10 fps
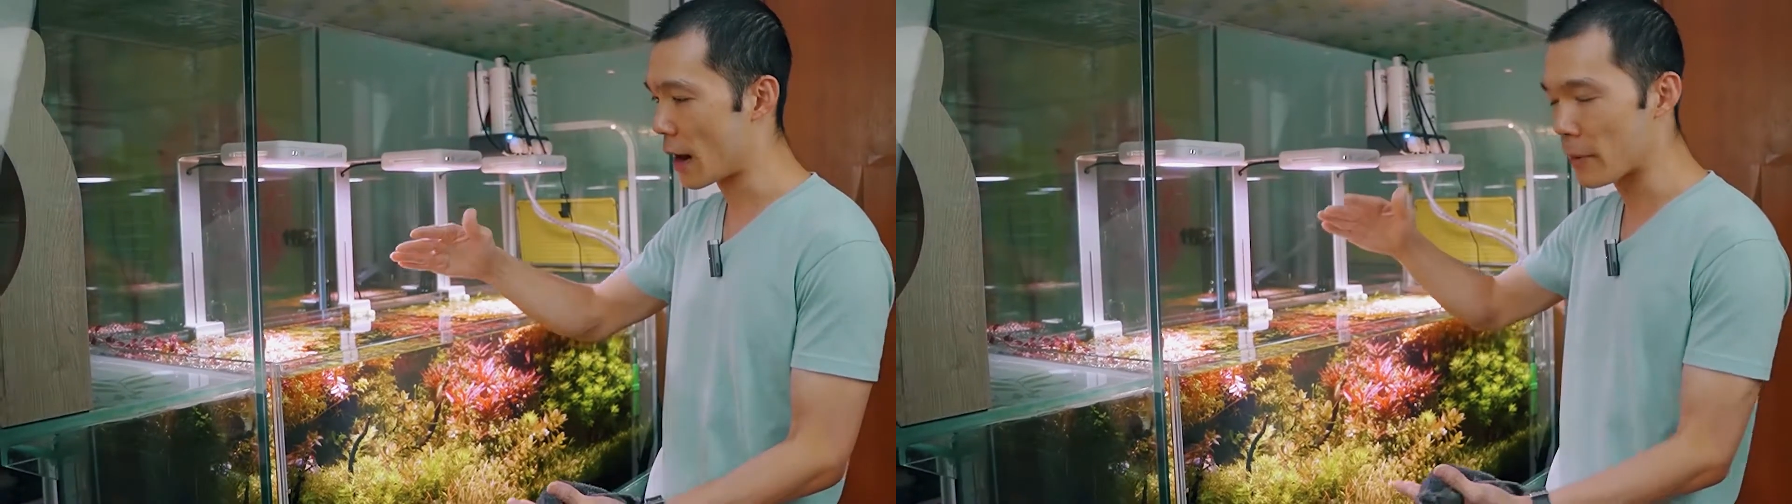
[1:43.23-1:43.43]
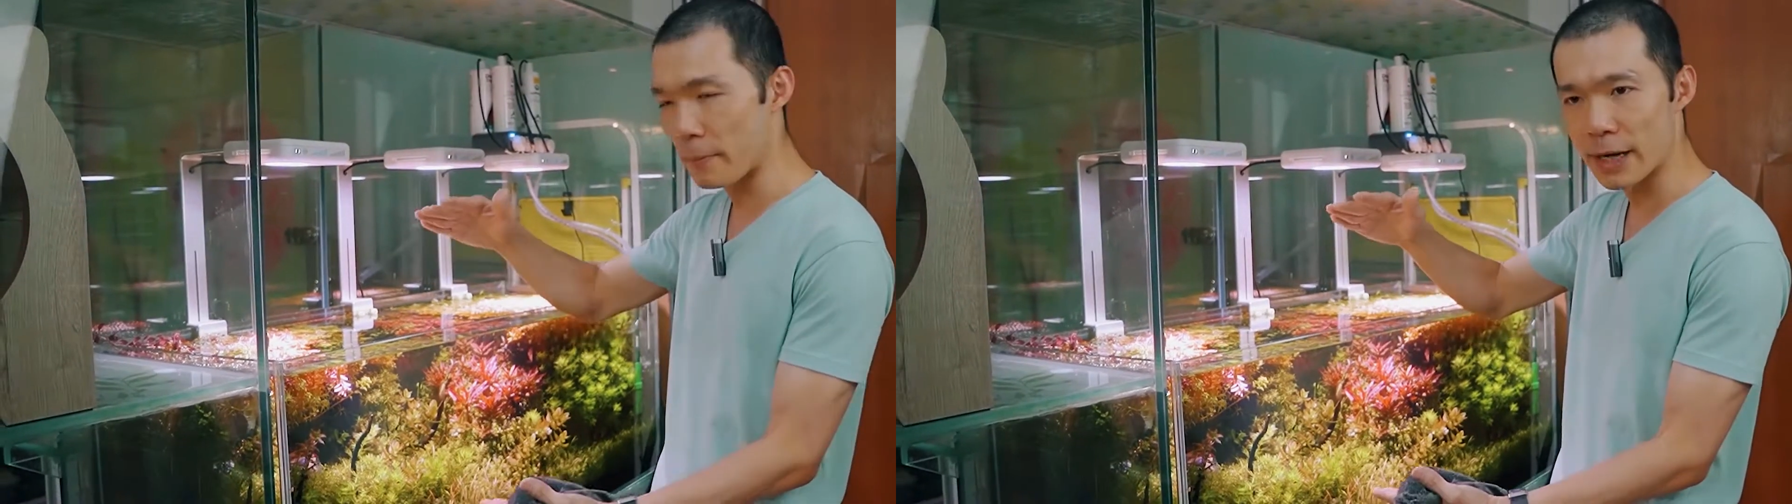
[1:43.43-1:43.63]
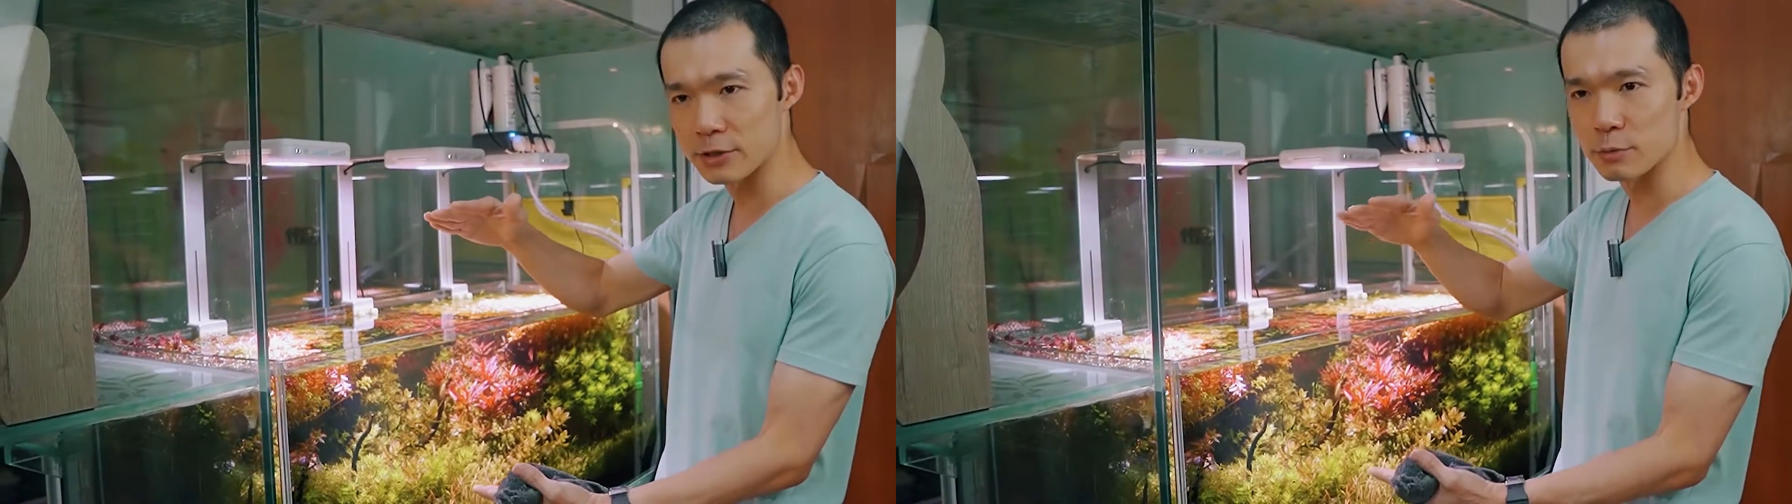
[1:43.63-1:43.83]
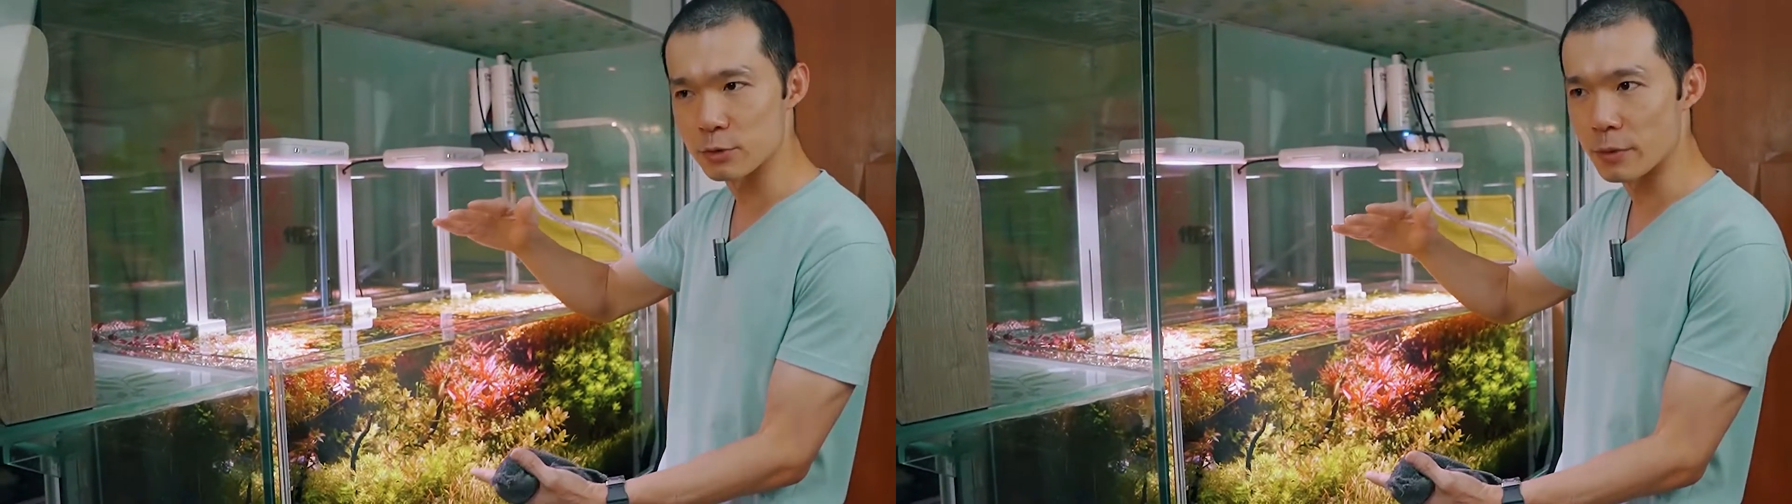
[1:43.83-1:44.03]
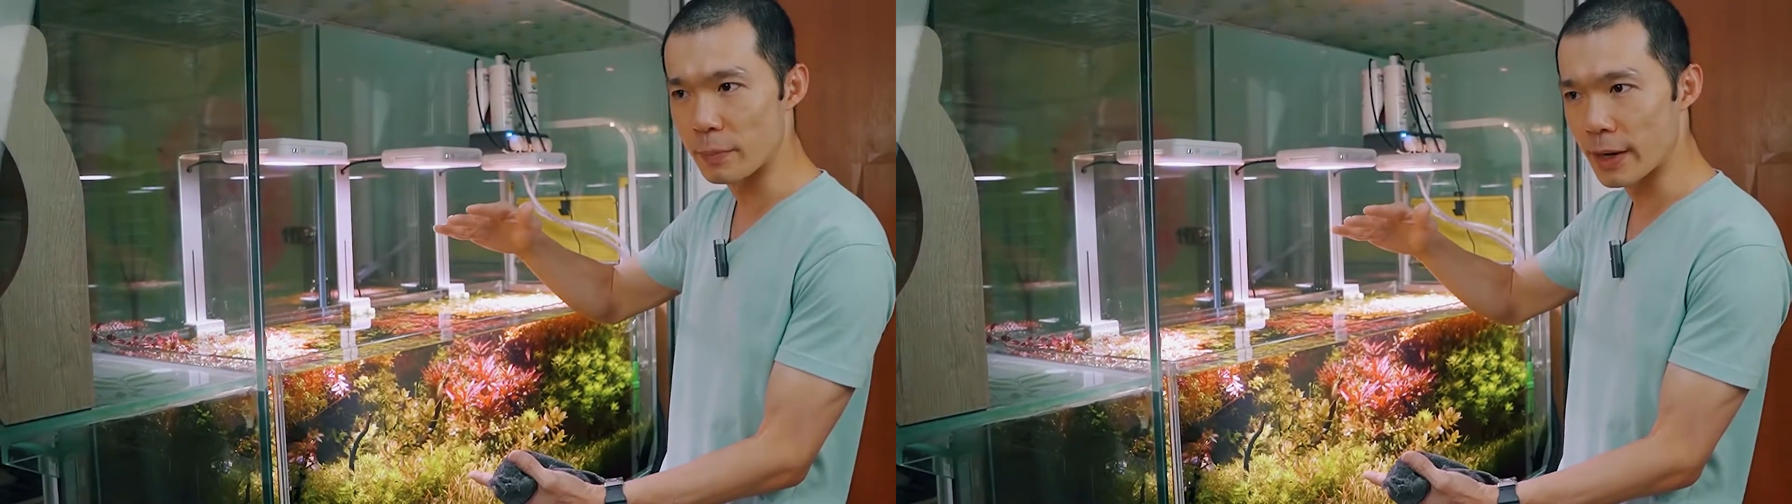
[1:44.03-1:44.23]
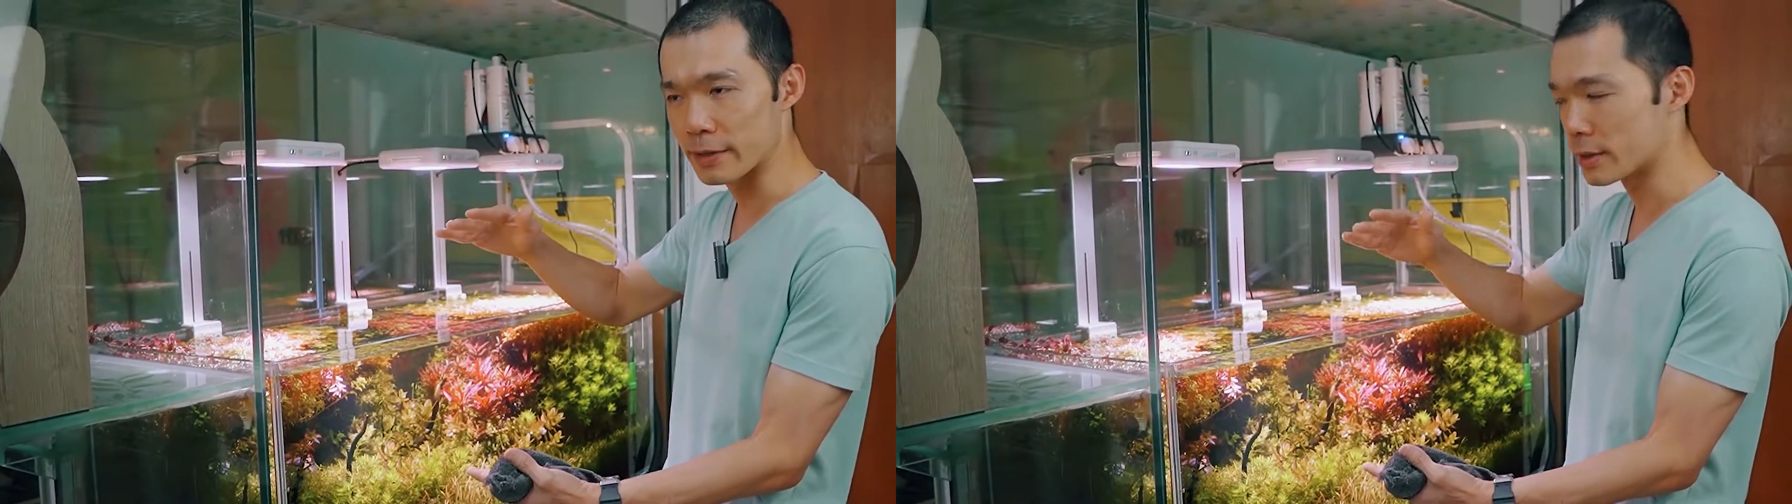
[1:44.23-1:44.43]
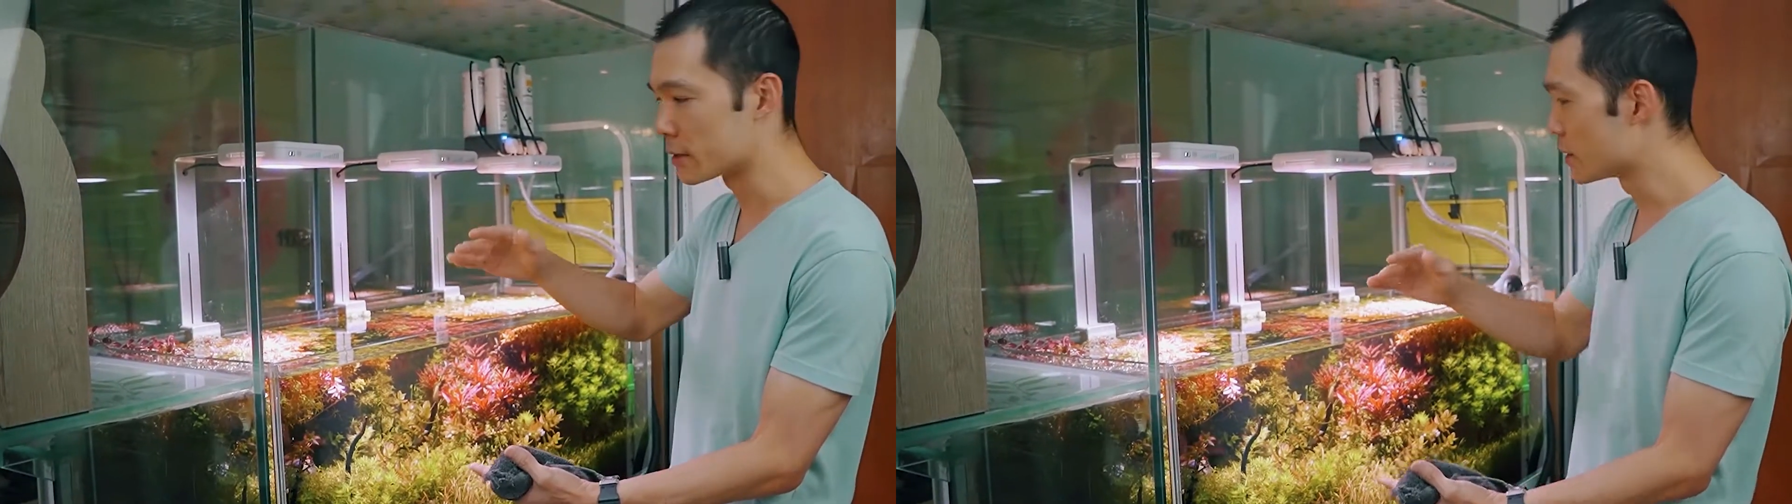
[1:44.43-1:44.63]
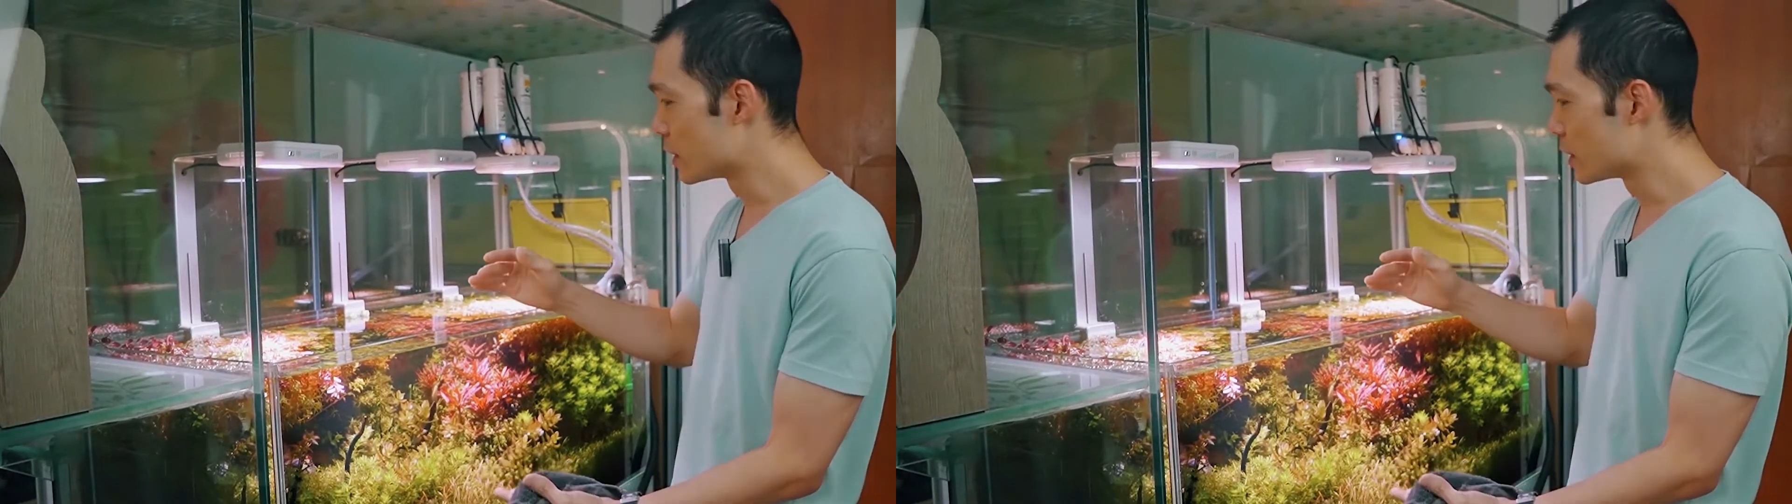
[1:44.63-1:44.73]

upper parts to be replanted.